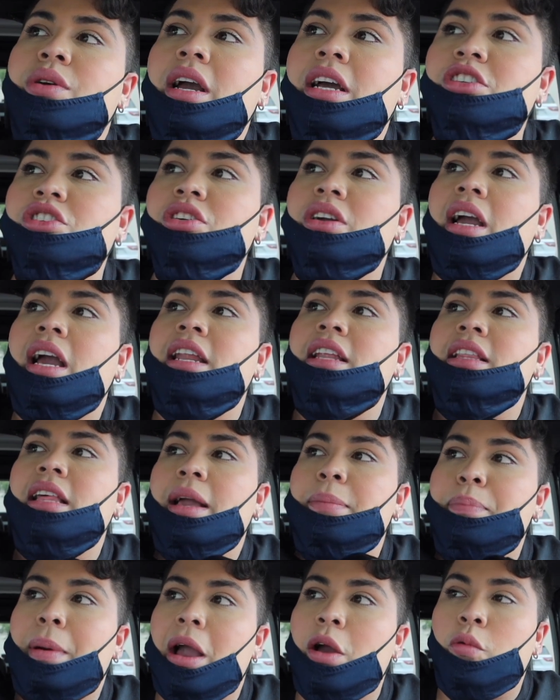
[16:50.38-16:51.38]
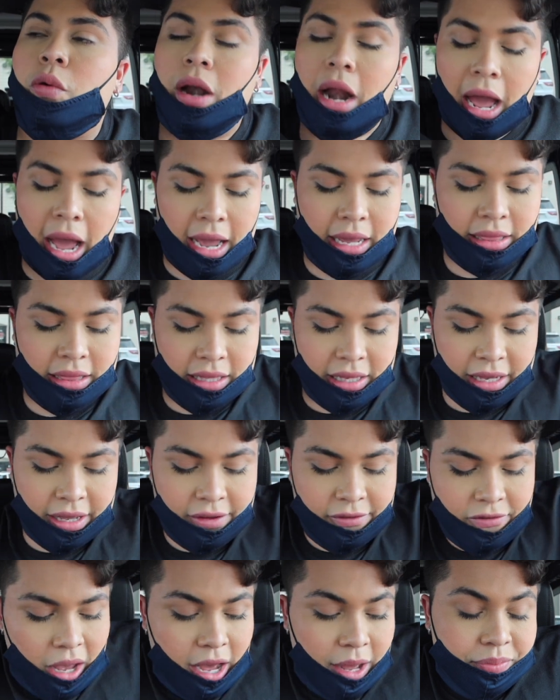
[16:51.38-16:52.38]
guys are kind of like by where I
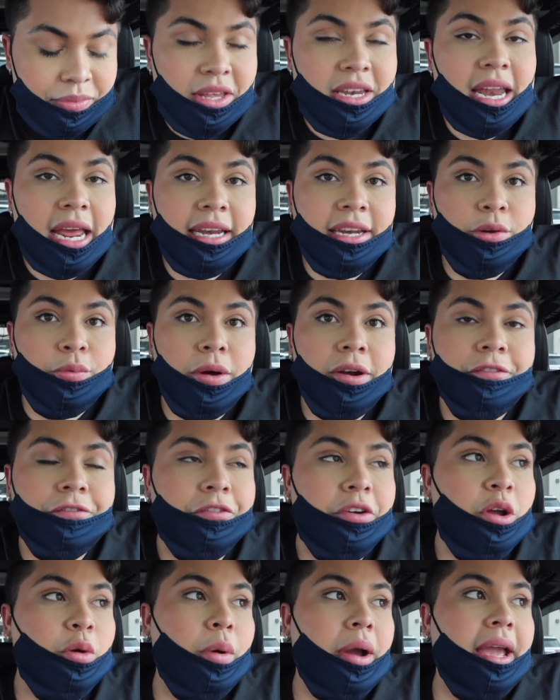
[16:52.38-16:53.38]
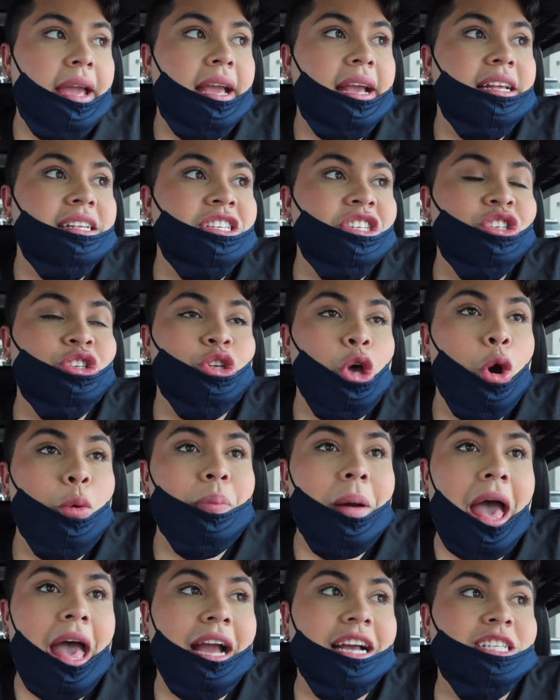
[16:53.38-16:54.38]
live, the 91 freeway is so
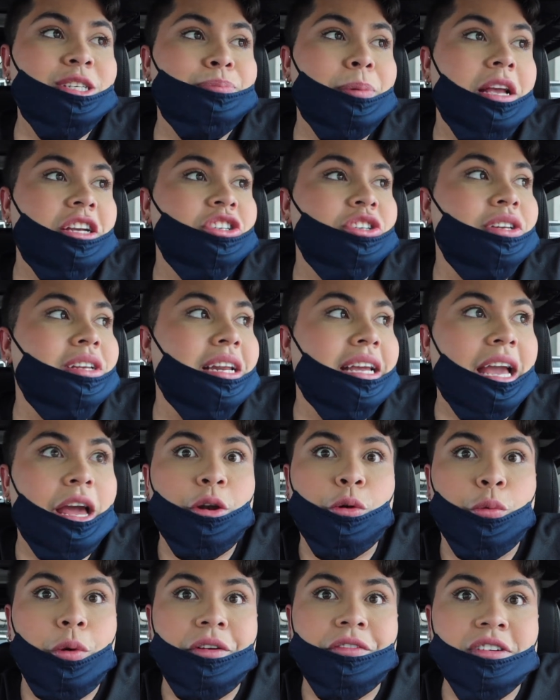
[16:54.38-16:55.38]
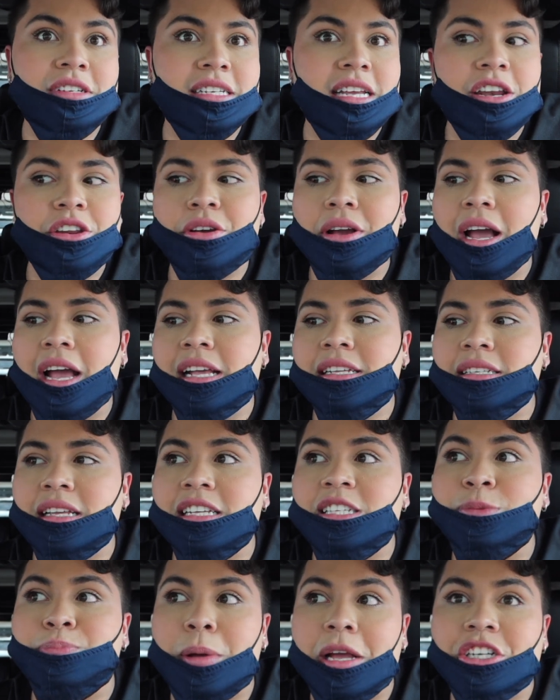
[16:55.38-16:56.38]
packed, especially to get a Riverside, you guys,
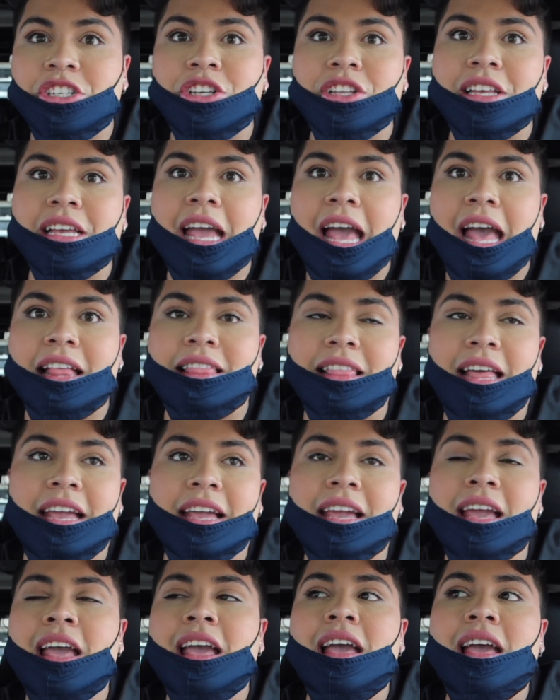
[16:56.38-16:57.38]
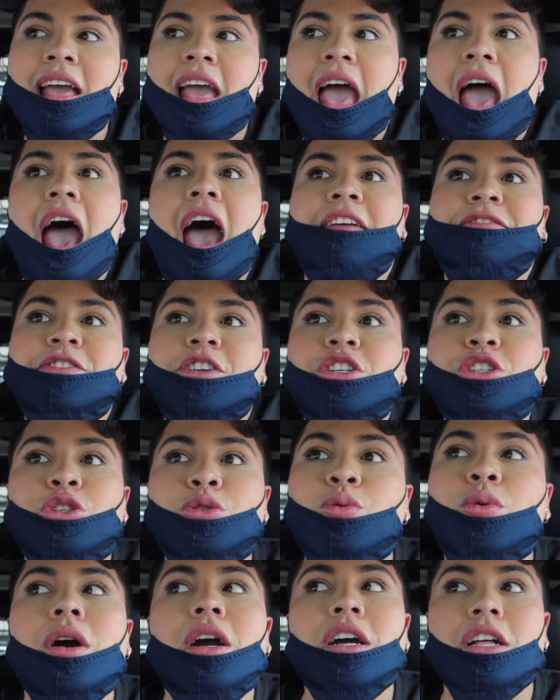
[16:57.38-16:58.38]
especially at like after
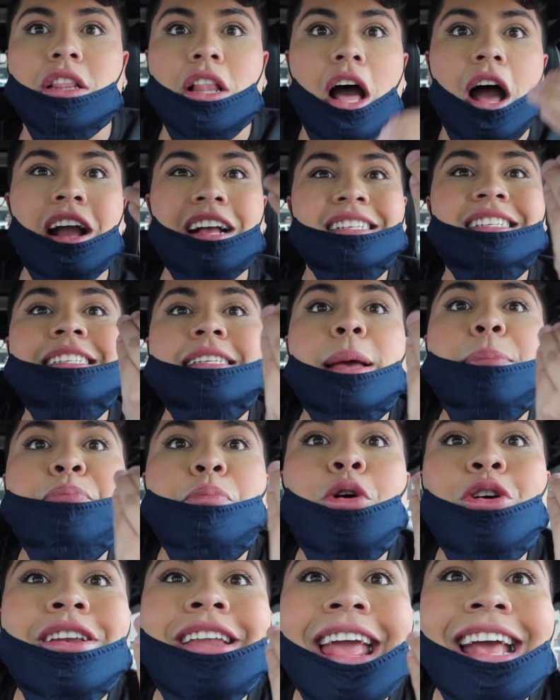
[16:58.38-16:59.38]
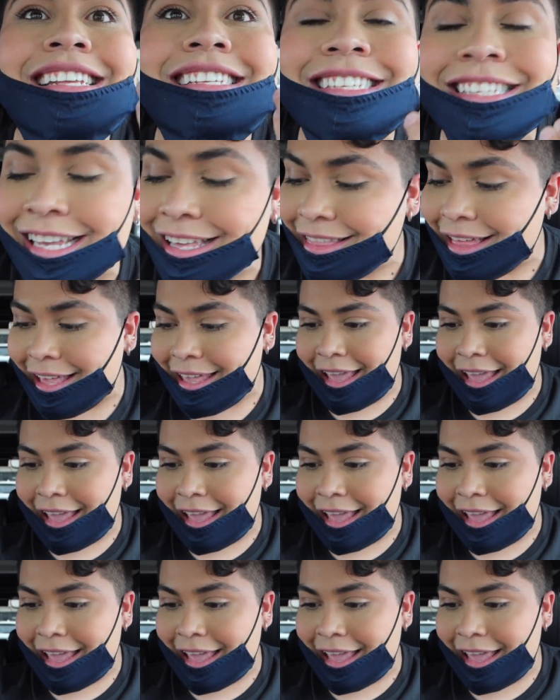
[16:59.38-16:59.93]
2 o'clock, se pone así de